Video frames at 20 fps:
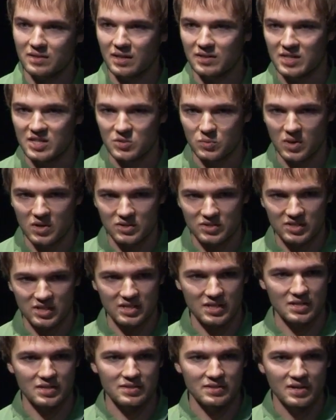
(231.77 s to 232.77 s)
And these wells
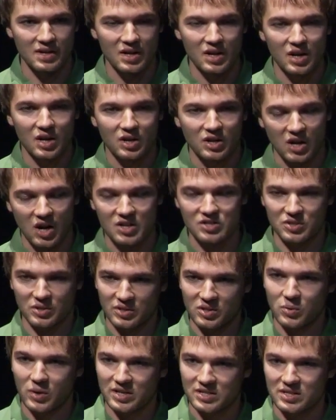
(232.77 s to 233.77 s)
can cause
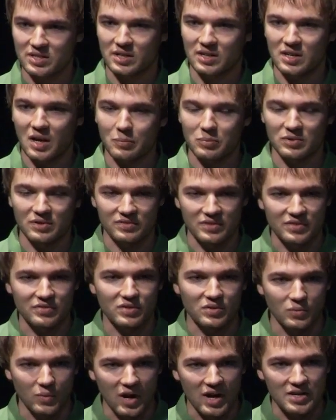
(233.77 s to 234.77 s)
earthquakes in a couple of
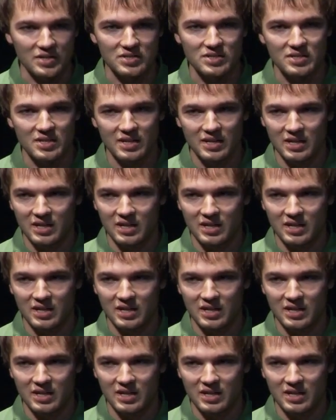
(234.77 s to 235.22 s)
different ways.